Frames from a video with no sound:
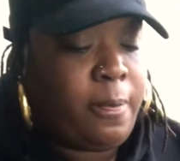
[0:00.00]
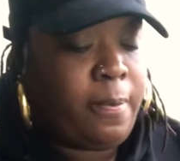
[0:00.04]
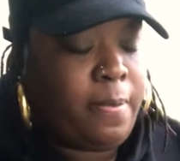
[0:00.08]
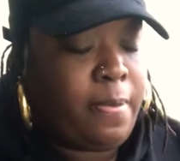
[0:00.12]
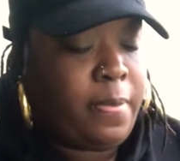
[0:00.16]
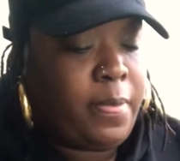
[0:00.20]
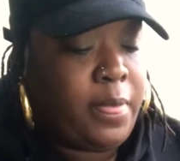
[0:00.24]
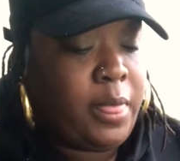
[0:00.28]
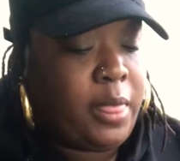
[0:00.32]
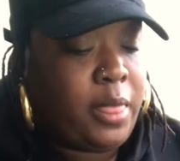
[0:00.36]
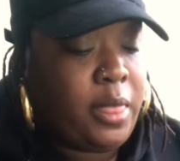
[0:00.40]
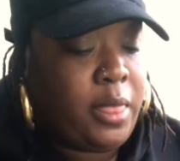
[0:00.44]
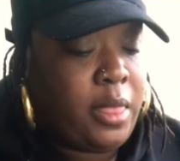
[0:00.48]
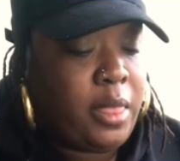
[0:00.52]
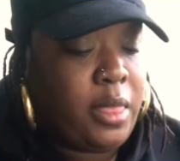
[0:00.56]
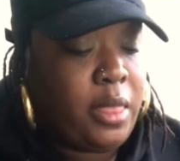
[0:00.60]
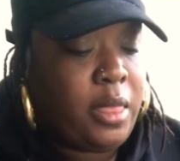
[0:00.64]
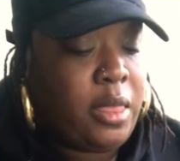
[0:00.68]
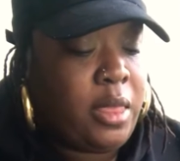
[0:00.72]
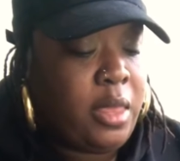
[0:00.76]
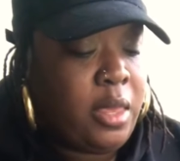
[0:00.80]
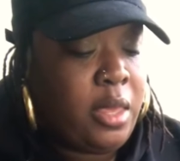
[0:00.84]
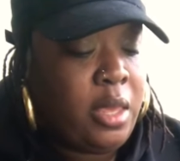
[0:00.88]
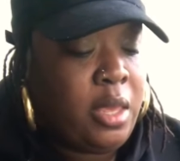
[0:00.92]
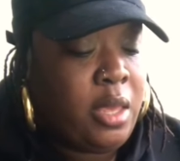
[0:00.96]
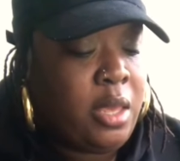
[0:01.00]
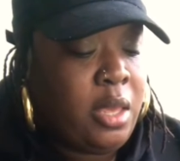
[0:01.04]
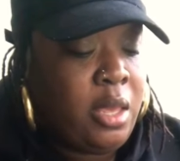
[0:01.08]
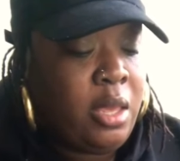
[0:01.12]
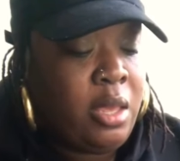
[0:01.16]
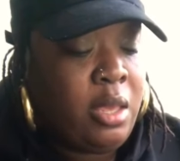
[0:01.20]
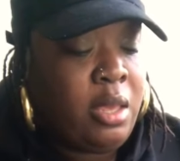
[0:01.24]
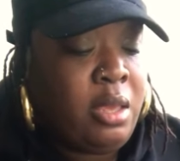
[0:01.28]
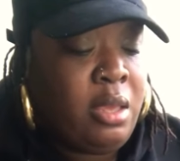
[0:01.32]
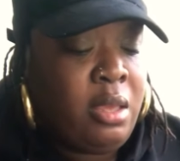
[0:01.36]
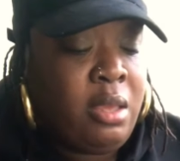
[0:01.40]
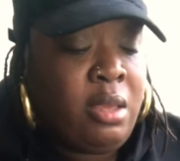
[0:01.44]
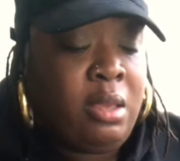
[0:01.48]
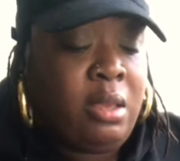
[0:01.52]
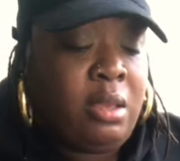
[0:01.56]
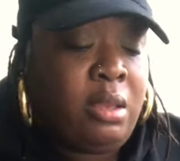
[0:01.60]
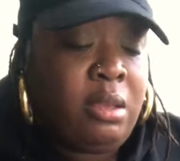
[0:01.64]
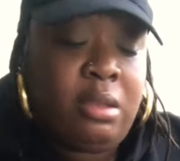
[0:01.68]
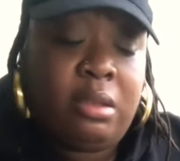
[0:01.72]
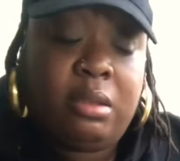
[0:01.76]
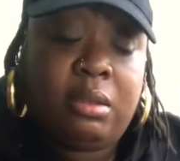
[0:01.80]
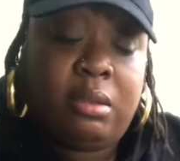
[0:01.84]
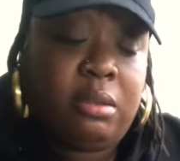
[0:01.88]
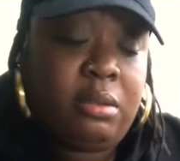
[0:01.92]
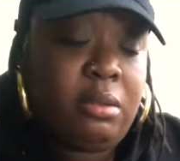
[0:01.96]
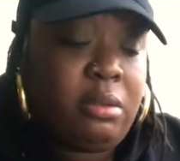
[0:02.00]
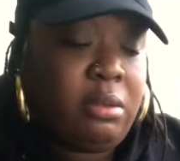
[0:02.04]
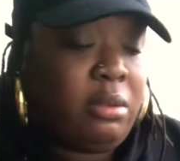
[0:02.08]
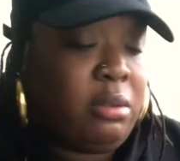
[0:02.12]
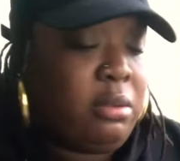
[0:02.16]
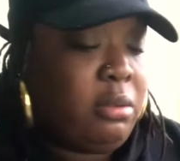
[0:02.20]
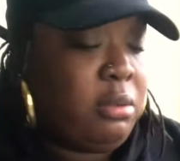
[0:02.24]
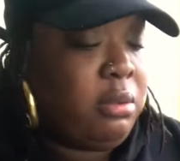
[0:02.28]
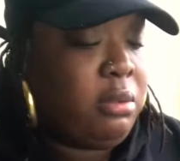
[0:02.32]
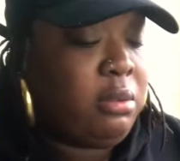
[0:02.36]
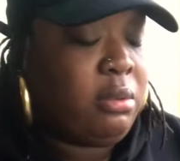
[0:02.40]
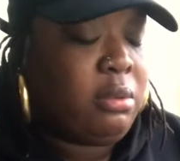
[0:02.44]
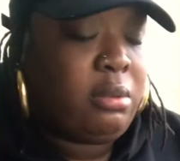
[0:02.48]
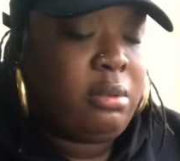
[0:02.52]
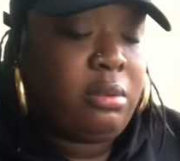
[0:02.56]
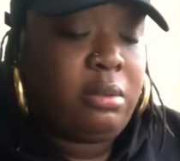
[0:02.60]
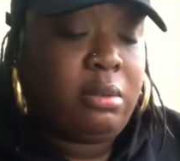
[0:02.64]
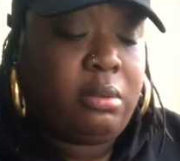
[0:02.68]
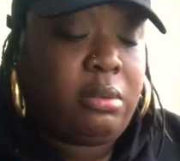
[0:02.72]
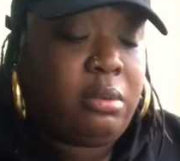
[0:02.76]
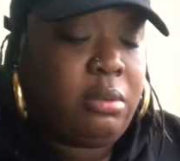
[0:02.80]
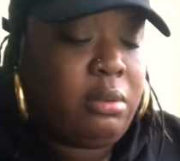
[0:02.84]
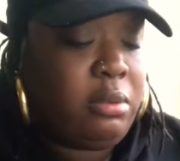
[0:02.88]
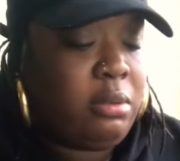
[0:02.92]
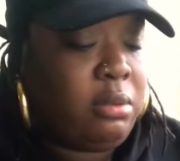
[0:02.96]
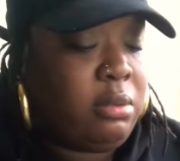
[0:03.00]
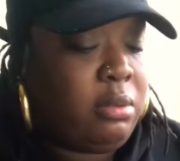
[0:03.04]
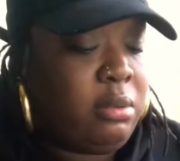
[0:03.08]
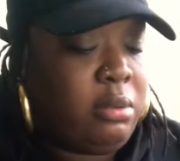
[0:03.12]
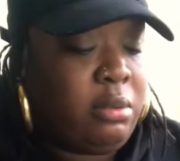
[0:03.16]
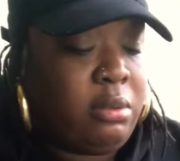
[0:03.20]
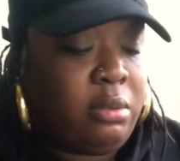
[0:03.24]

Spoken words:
No one is speaking in this clip.